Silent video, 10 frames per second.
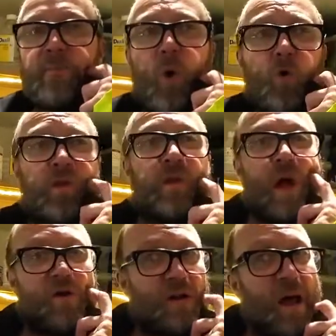
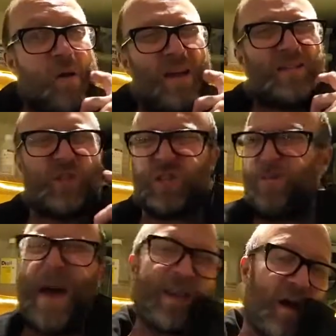Also, you know, it's just
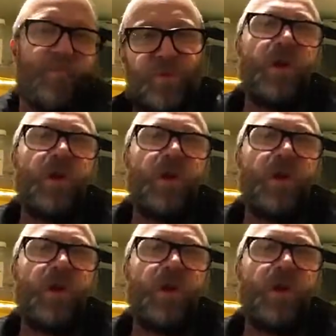better